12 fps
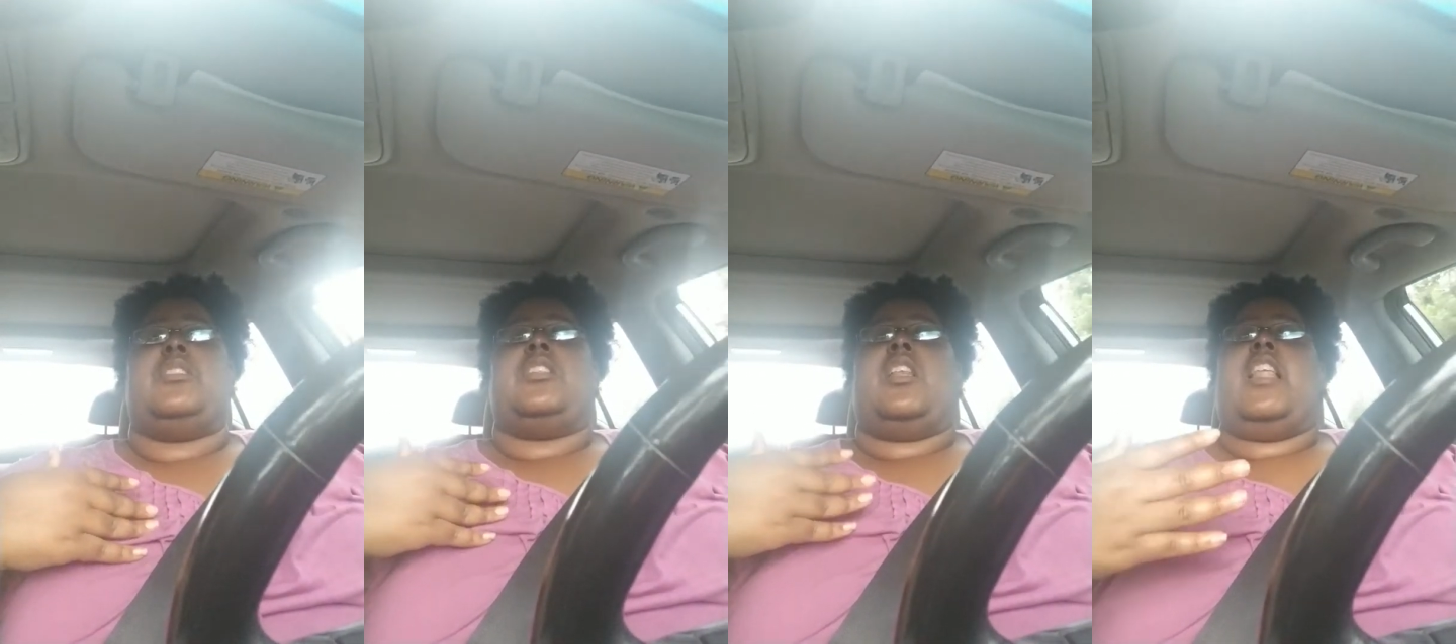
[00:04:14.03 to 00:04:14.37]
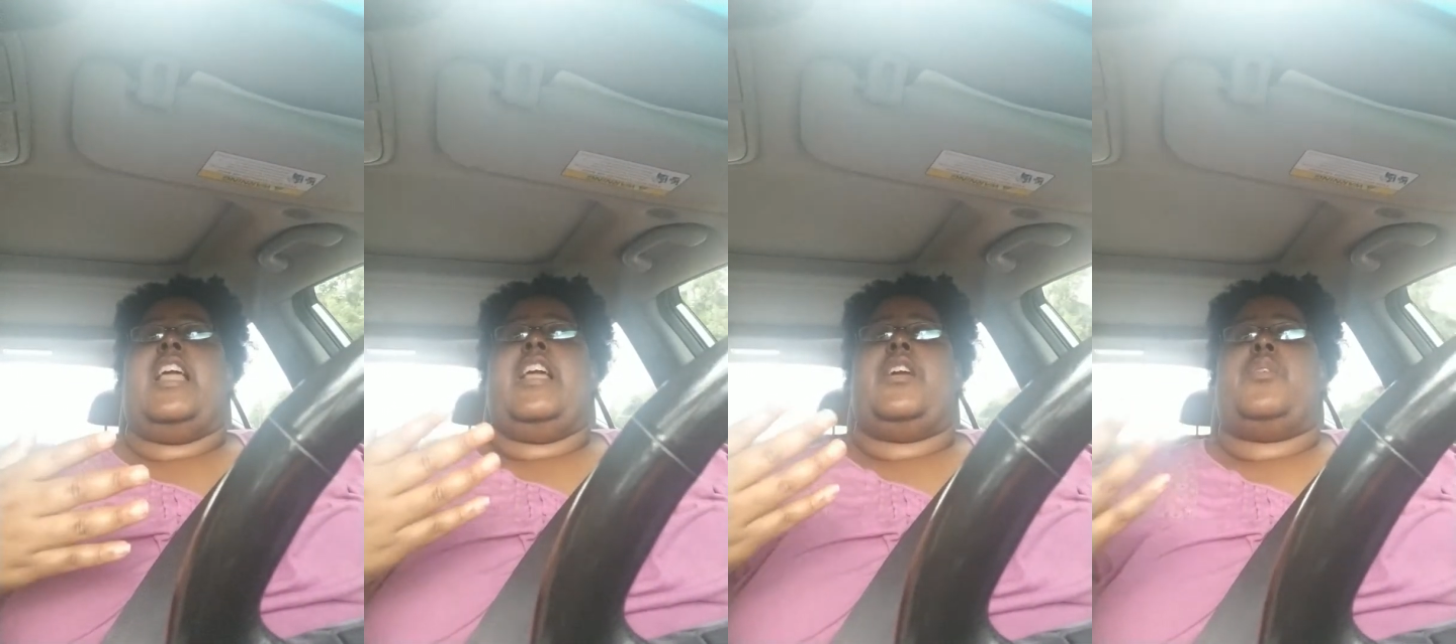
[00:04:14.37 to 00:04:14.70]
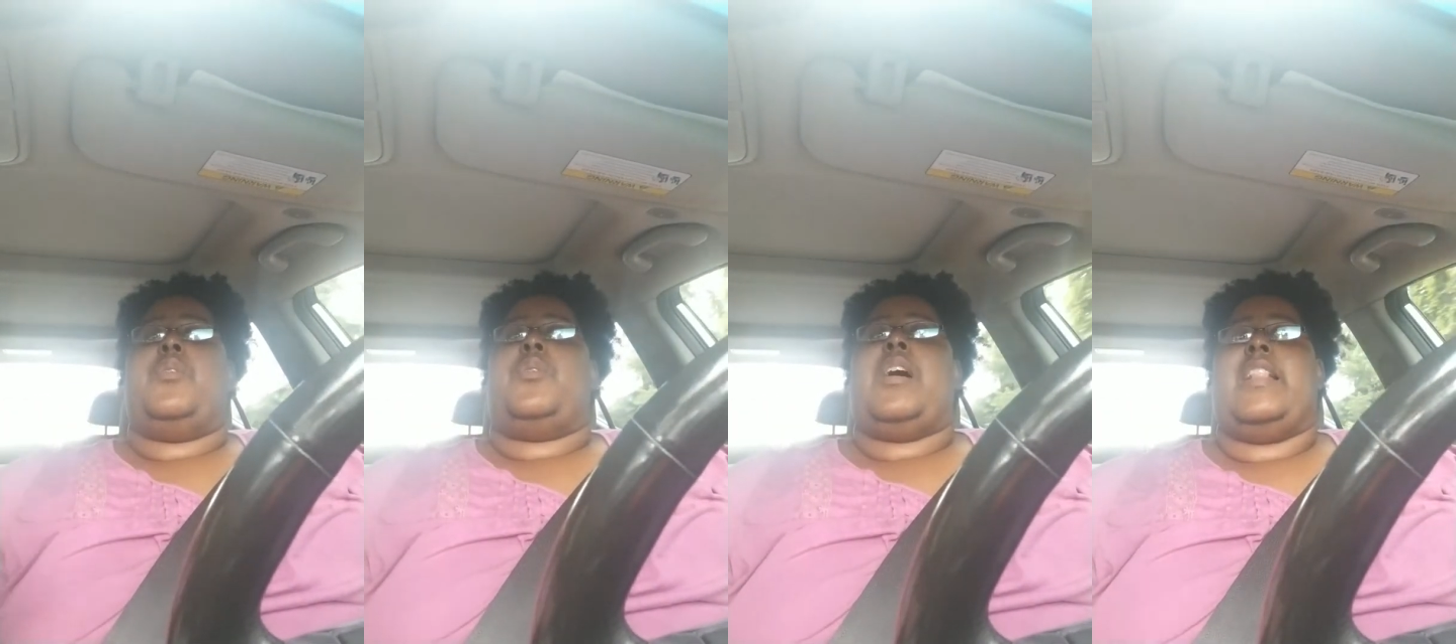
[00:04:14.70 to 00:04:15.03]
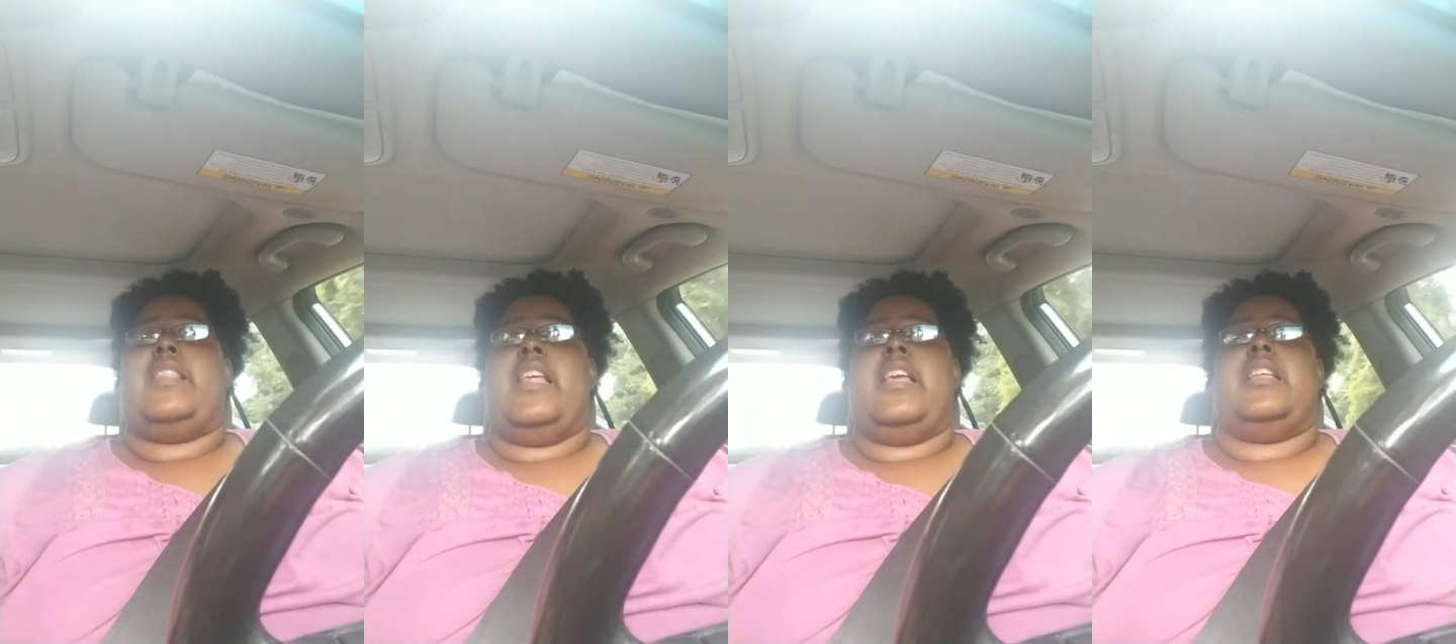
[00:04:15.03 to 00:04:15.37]
select who I
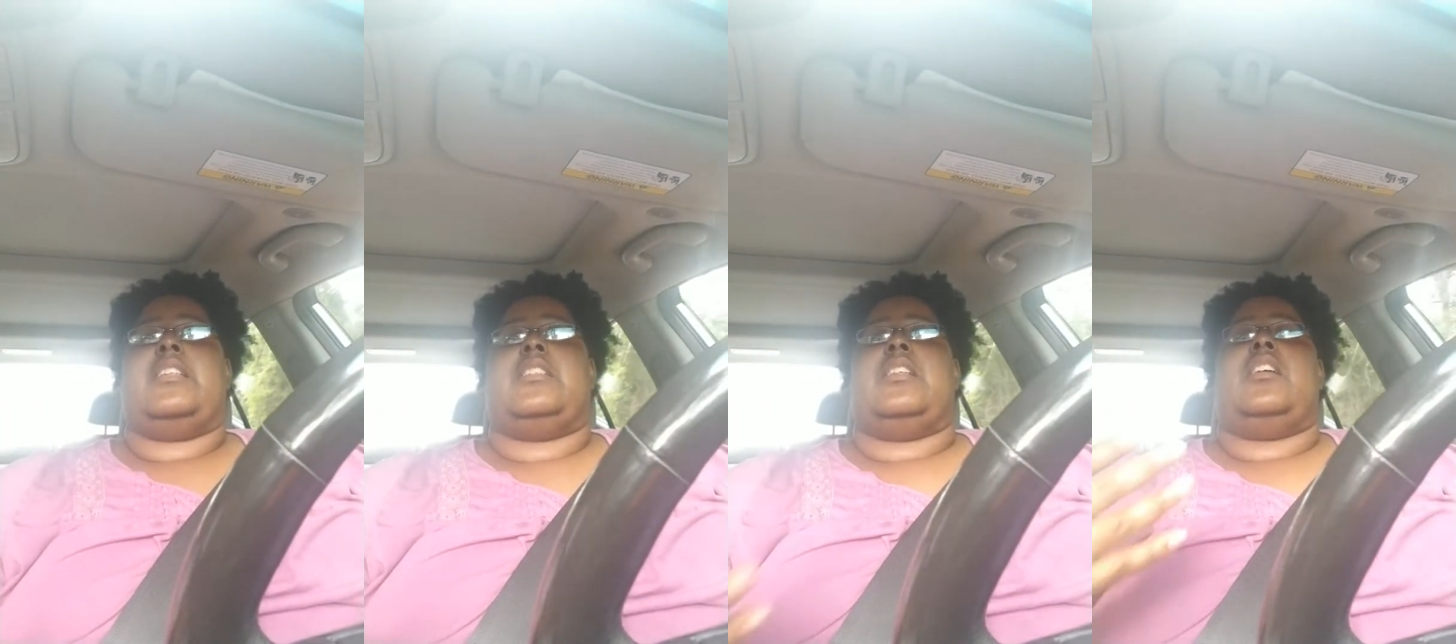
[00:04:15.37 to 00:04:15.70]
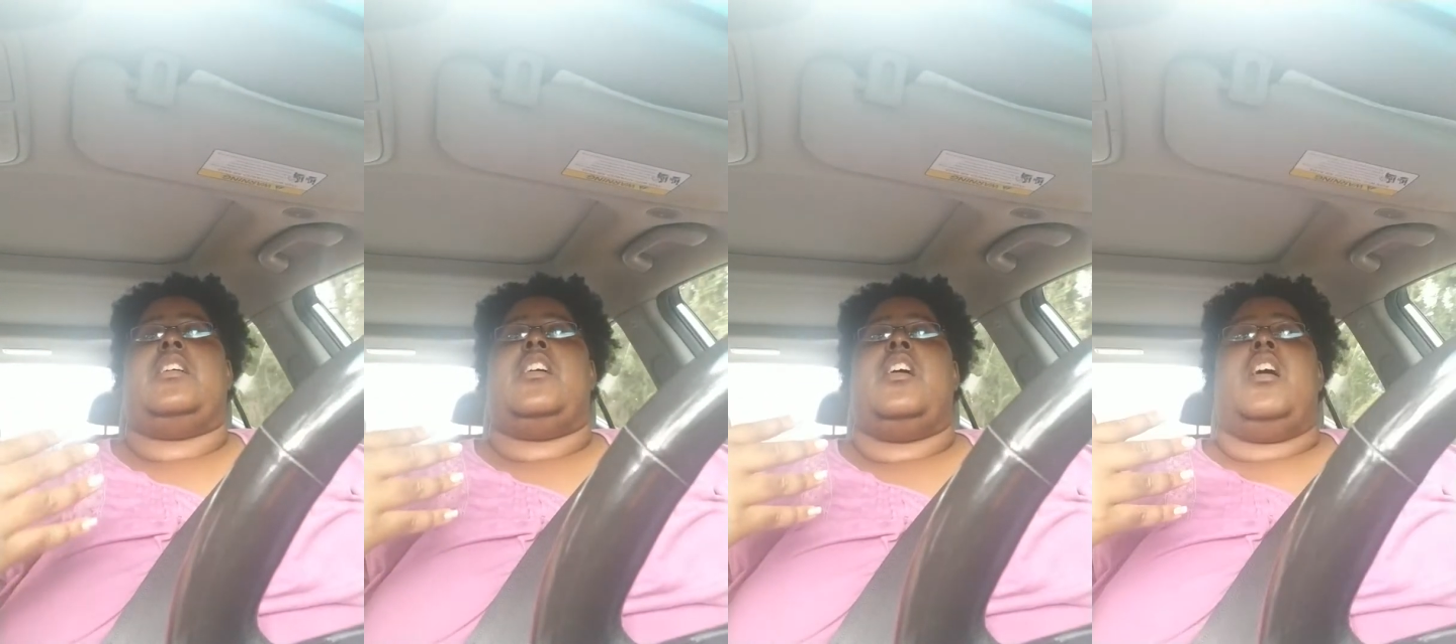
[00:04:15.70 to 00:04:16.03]
think is the